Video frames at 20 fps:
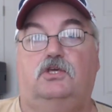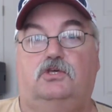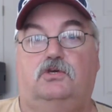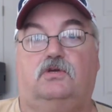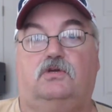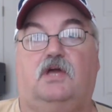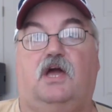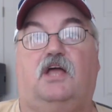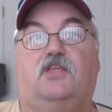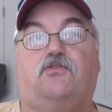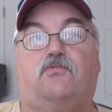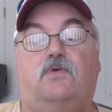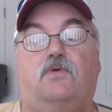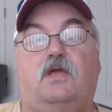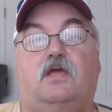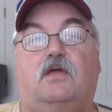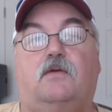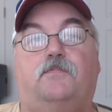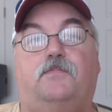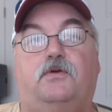You got
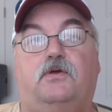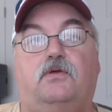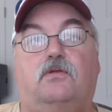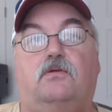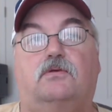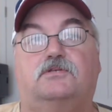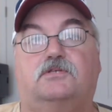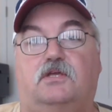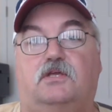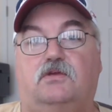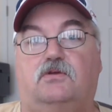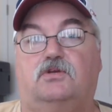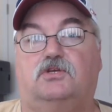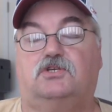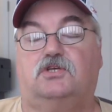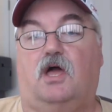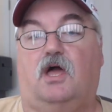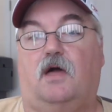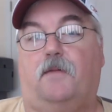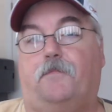3 computers at your
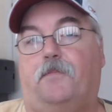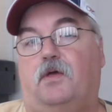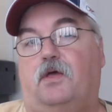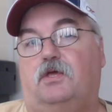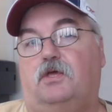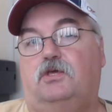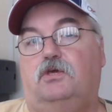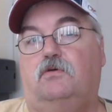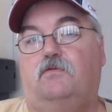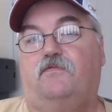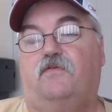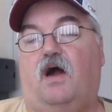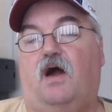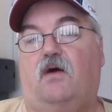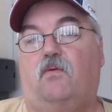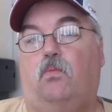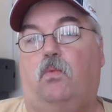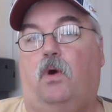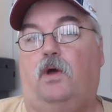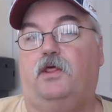shop, you've
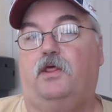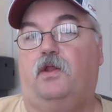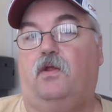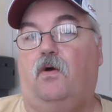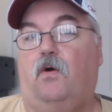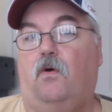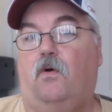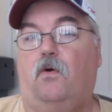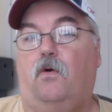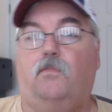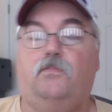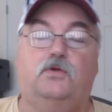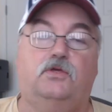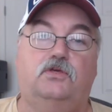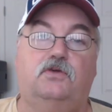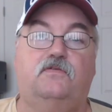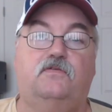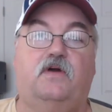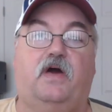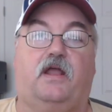got 1 at home,
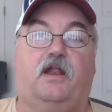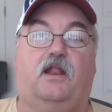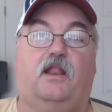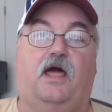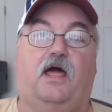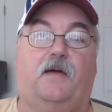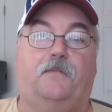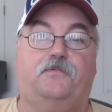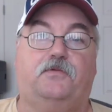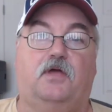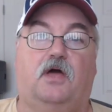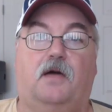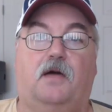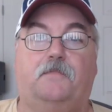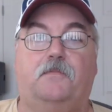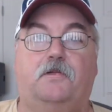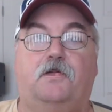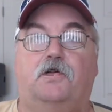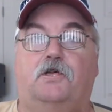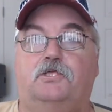you've got a
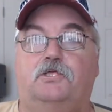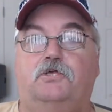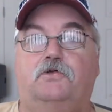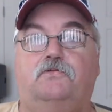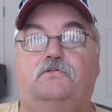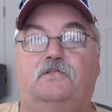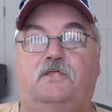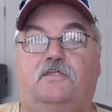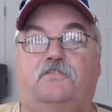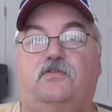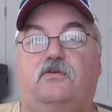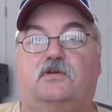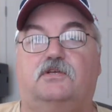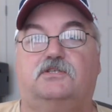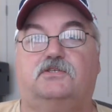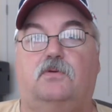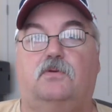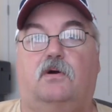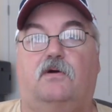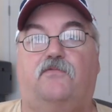laptop, you need their
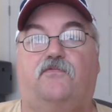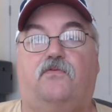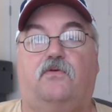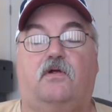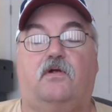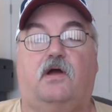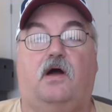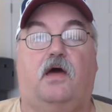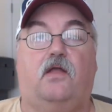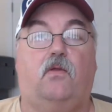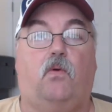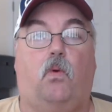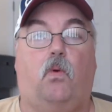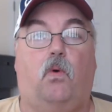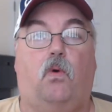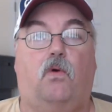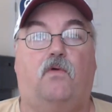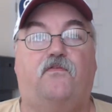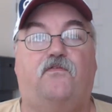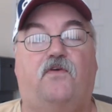software on
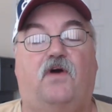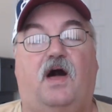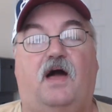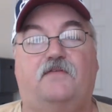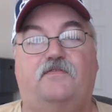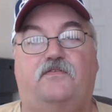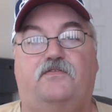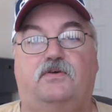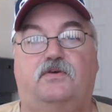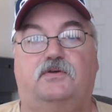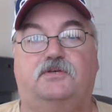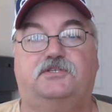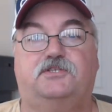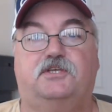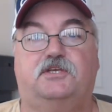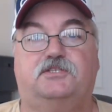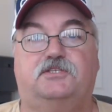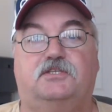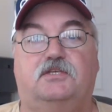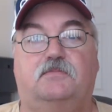all 5 of those
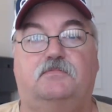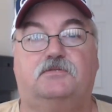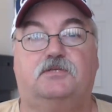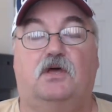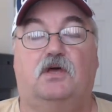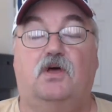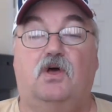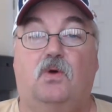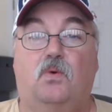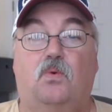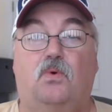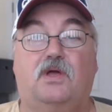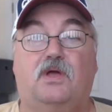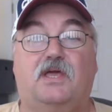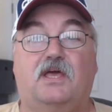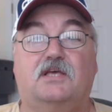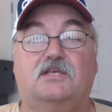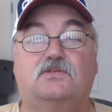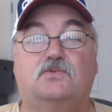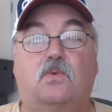systems. Well,
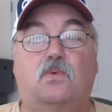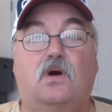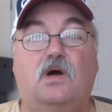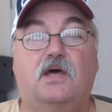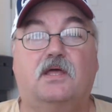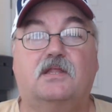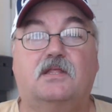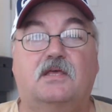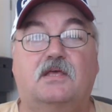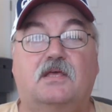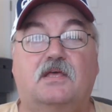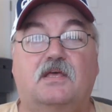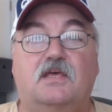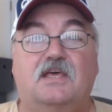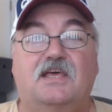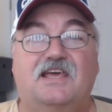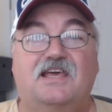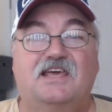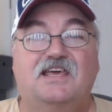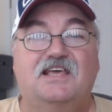guess what?
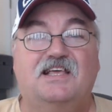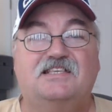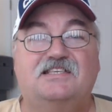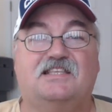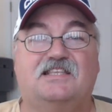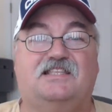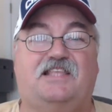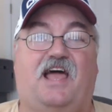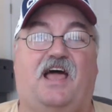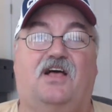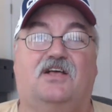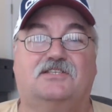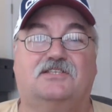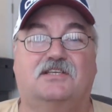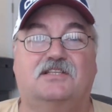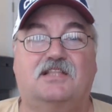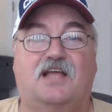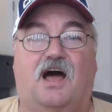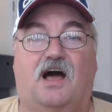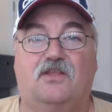It's
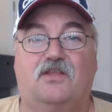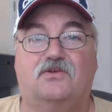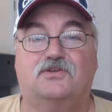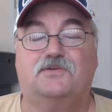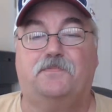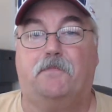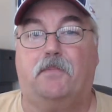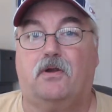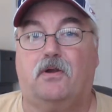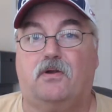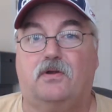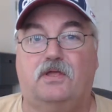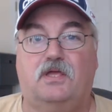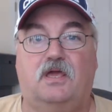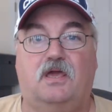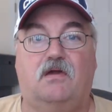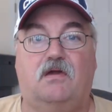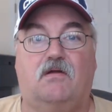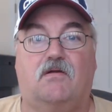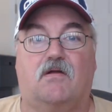$1,000 per
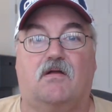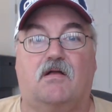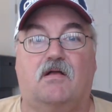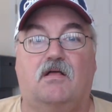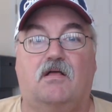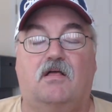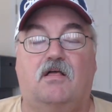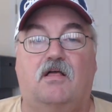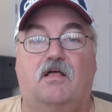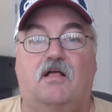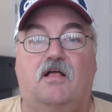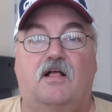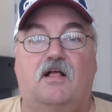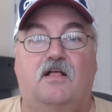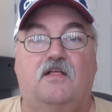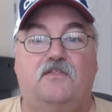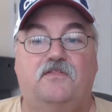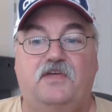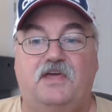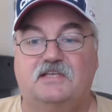year.
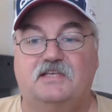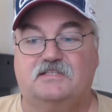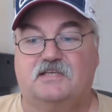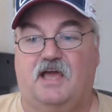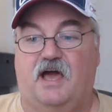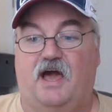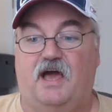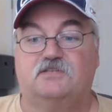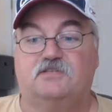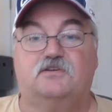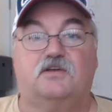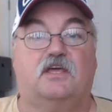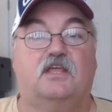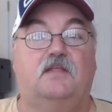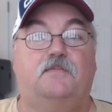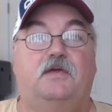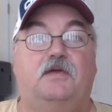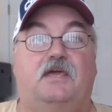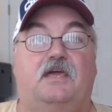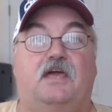These guys are
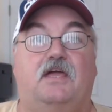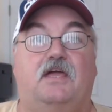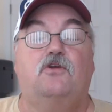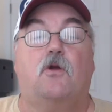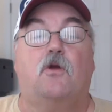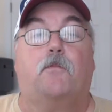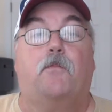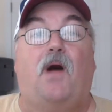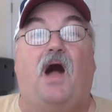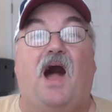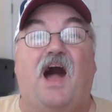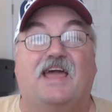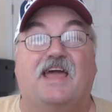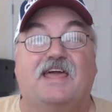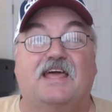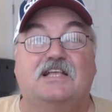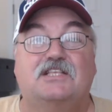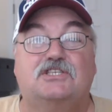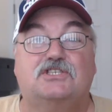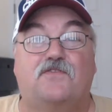going to be your
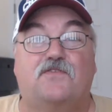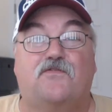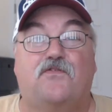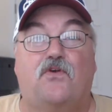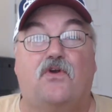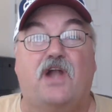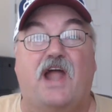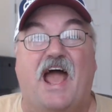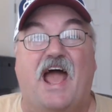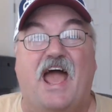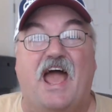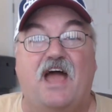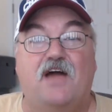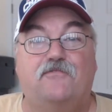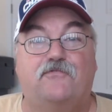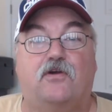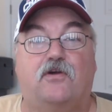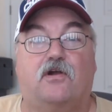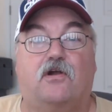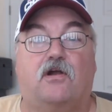pockets
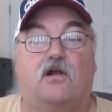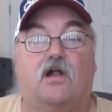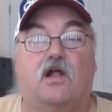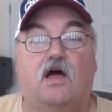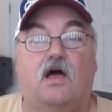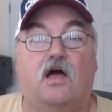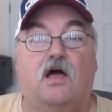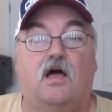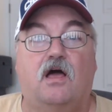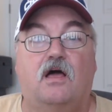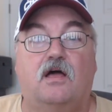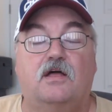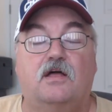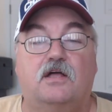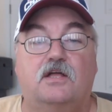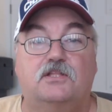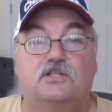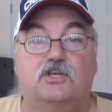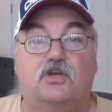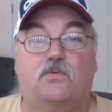forever.
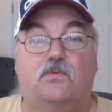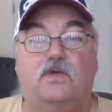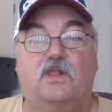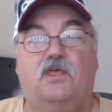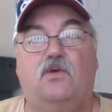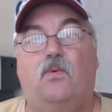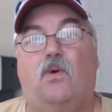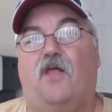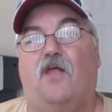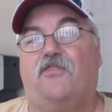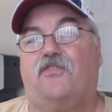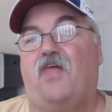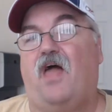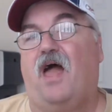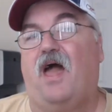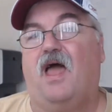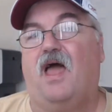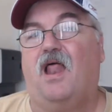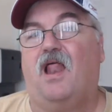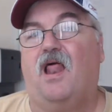Do you really want
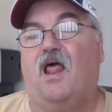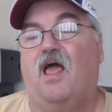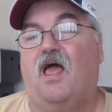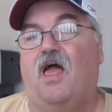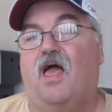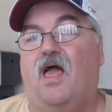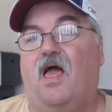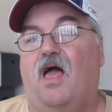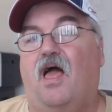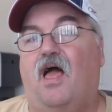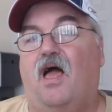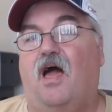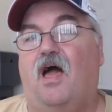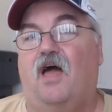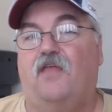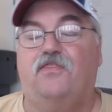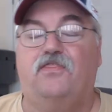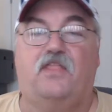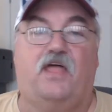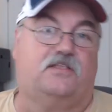that?
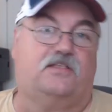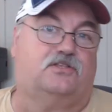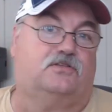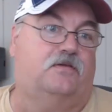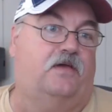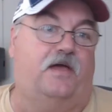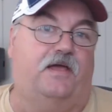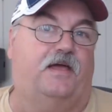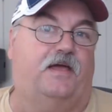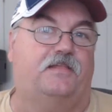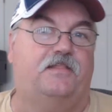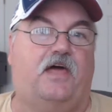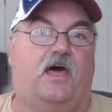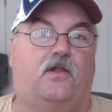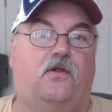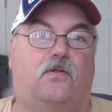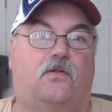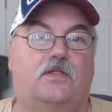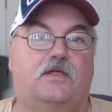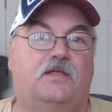Not
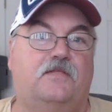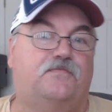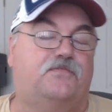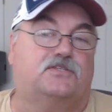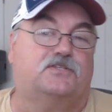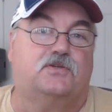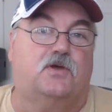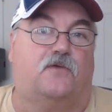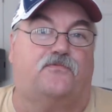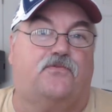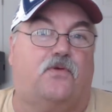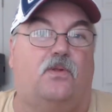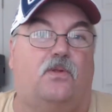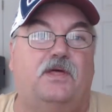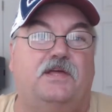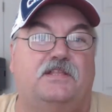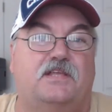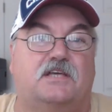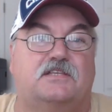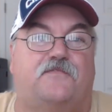only, the software
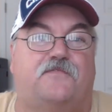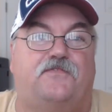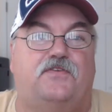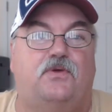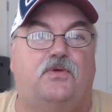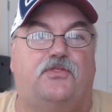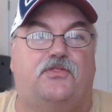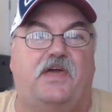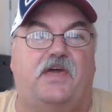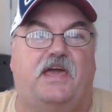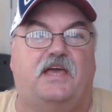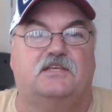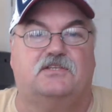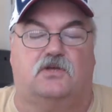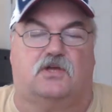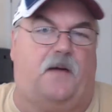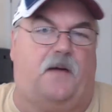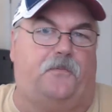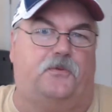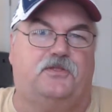only does a few things,
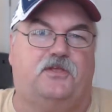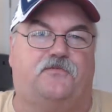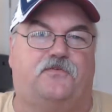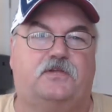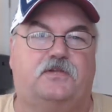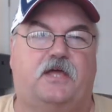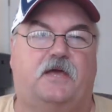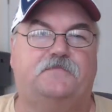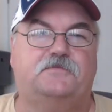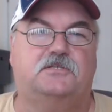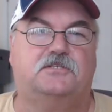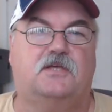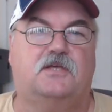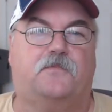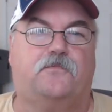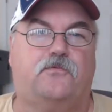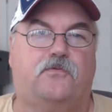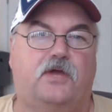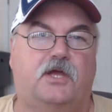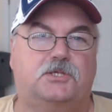a couple different types of
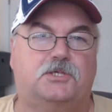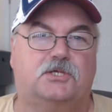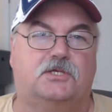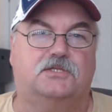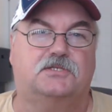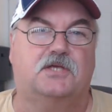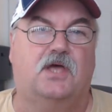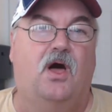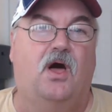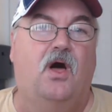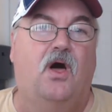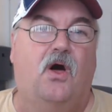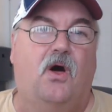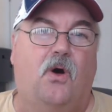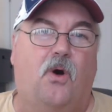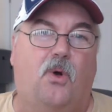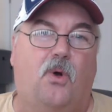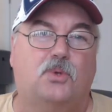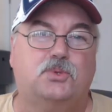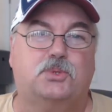separations.
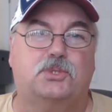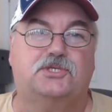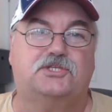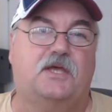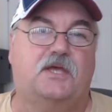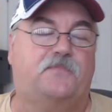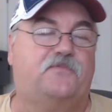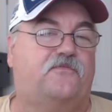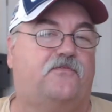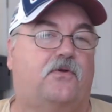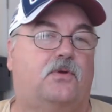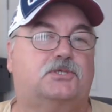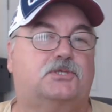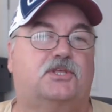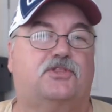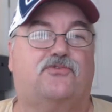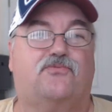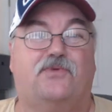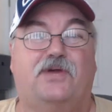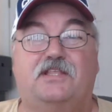UltraSeps
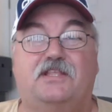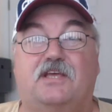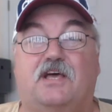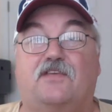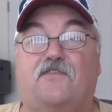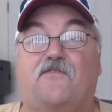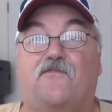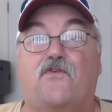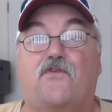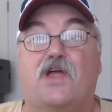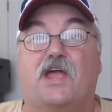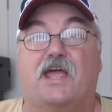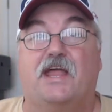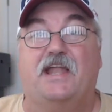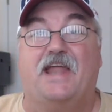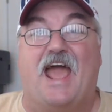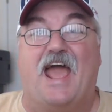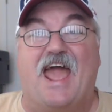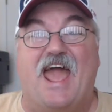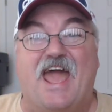version 3 does
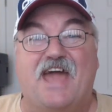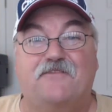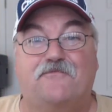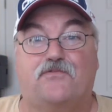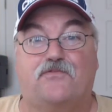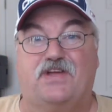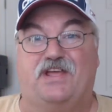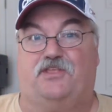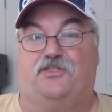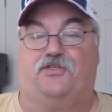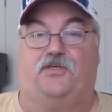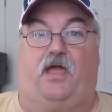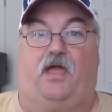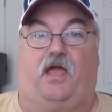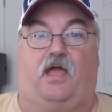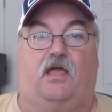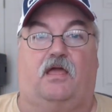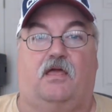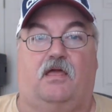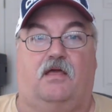friggin'
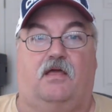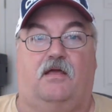everything.